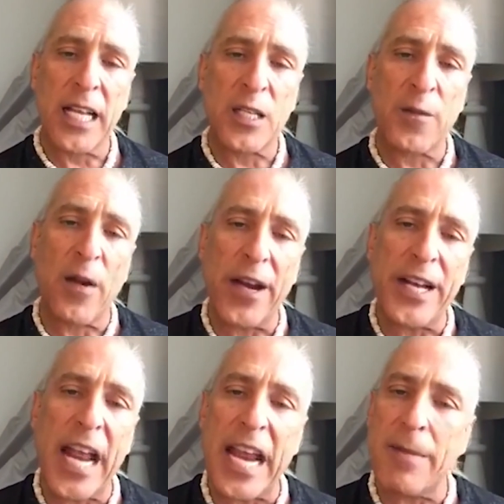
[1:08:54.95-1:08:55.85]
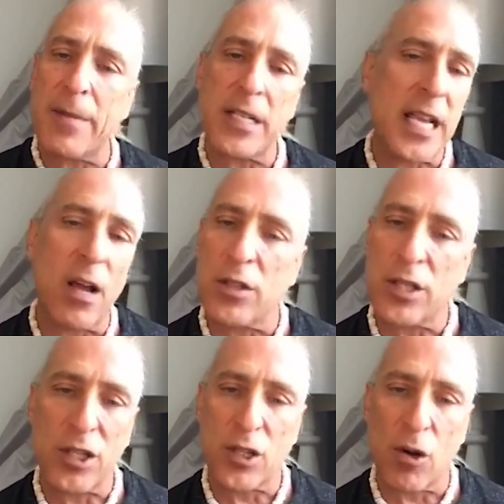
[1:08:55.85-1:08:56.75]
Its very name tells
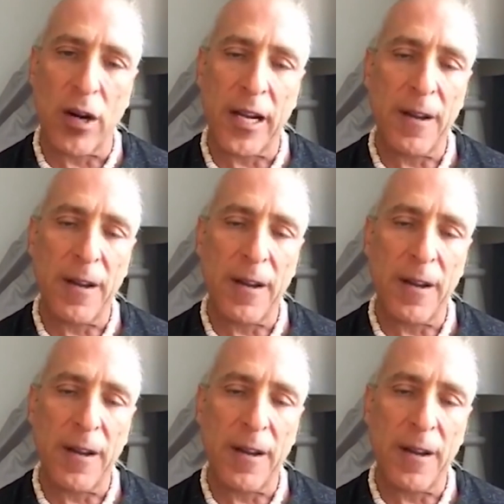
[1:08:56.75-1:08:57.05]
the story.